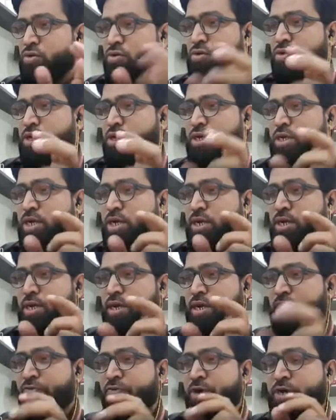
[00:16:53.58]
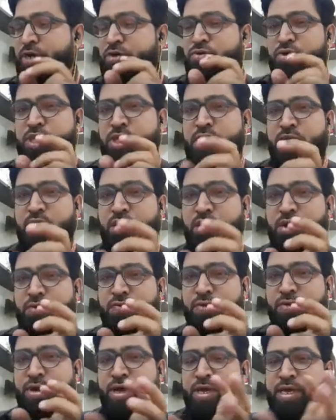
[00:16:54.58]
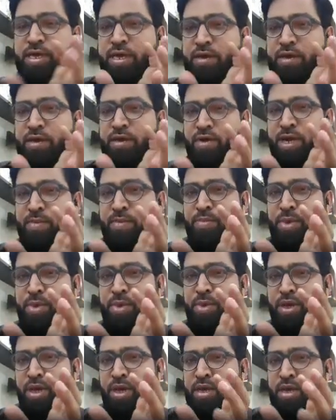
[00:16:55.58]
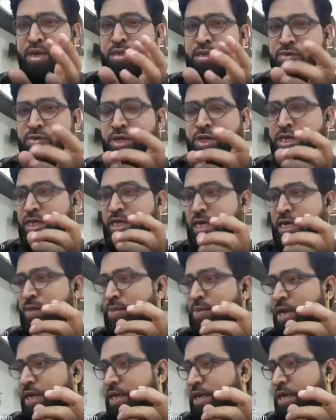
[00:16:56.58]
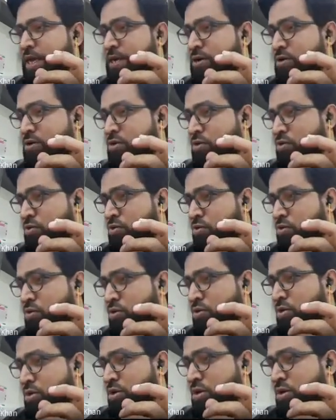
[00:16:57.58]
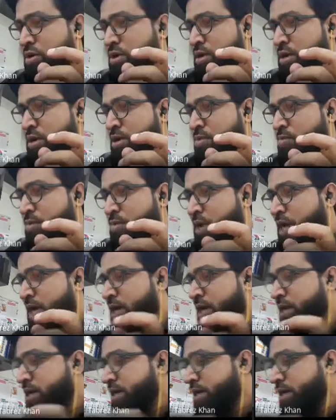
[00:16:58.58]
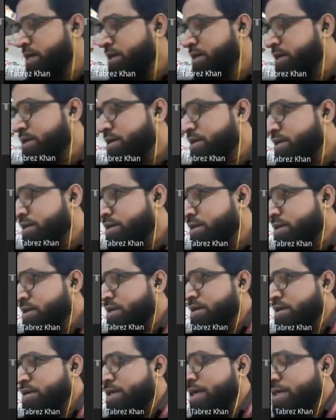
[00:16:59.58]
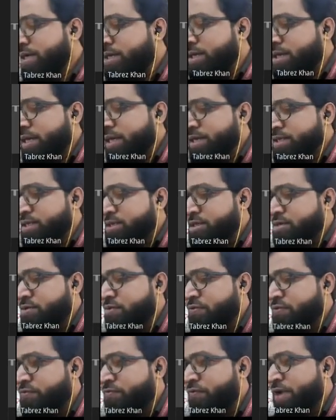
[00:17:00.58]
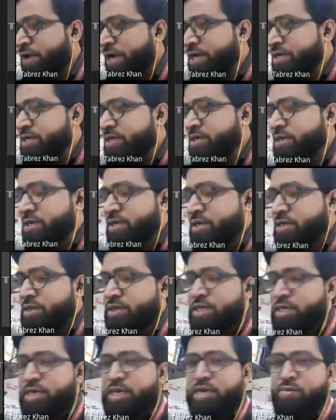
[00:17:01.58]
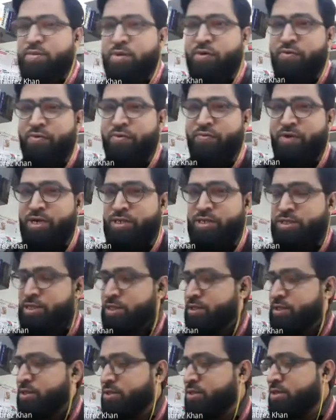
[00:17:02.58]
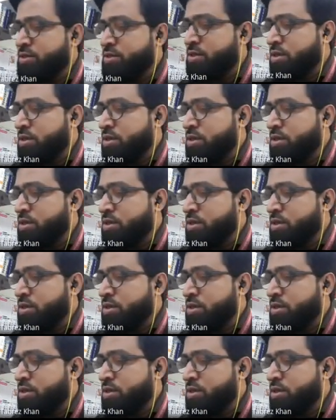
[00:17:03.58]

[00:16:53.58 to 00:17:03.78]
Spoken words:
So return a factorial of given number. Now the same I can do by writing like this. Fact, the name of a function,